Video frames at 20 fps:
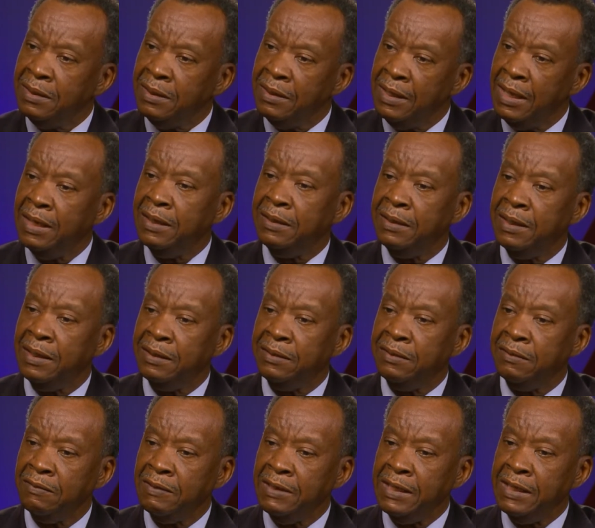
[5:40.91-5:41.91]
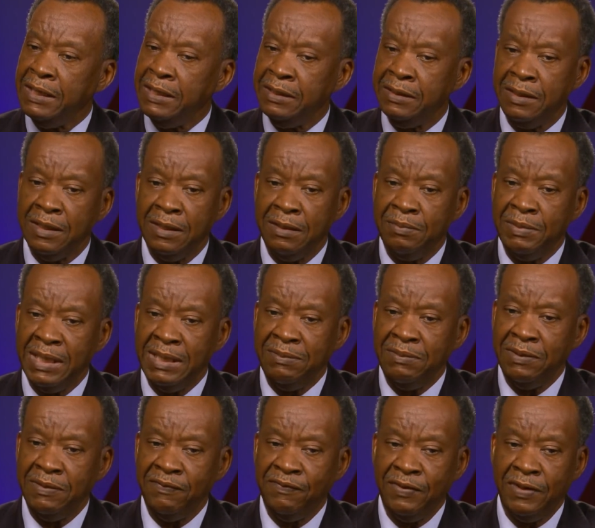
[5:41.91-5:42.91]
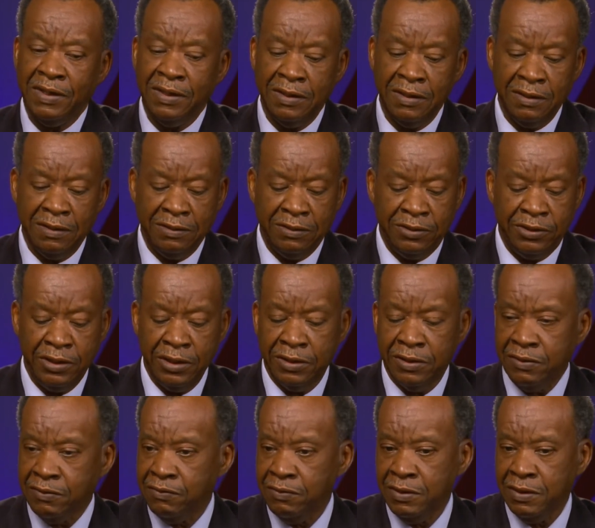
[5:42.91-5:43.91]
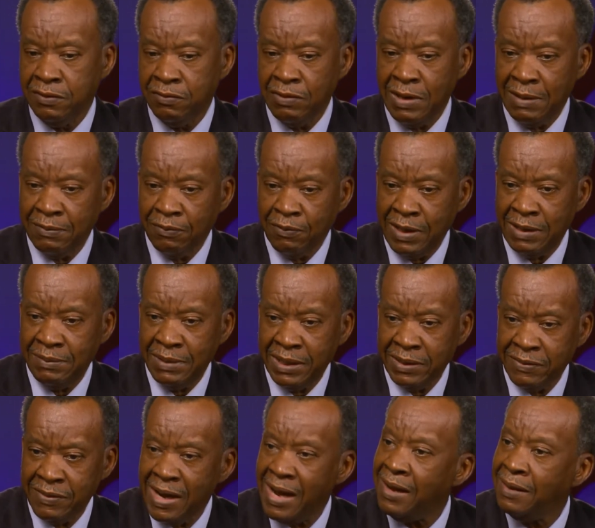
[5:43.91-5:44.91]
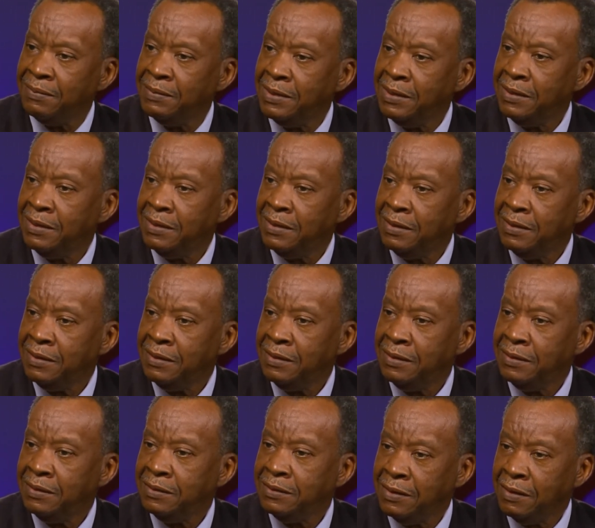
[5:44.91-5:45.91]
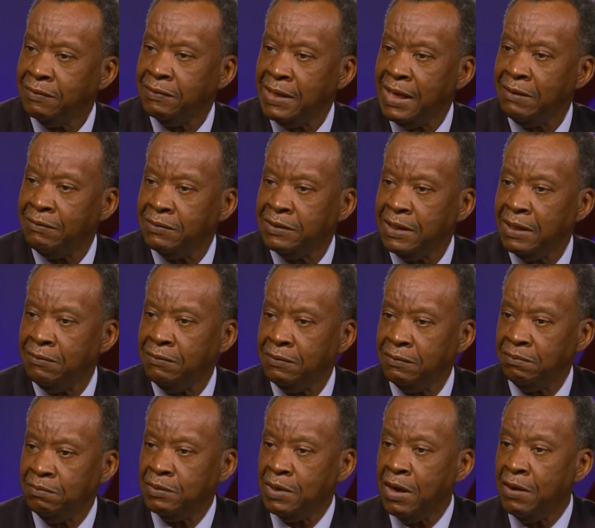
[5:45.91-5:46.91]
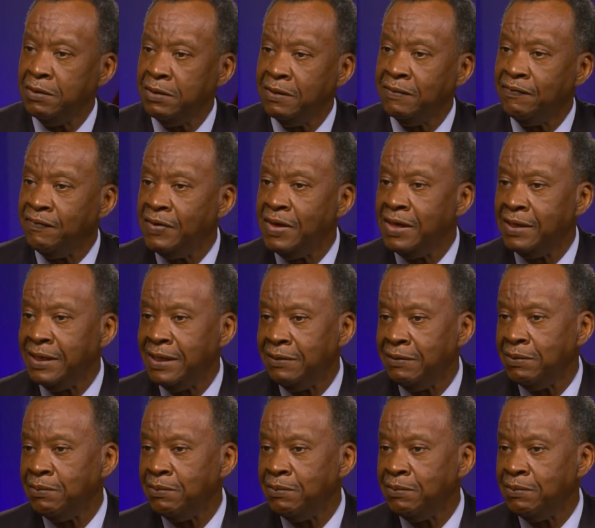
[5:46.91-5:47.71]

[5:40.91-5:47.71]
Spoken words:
and to raise babies for the trop, white man trop. So that was brought here for. They were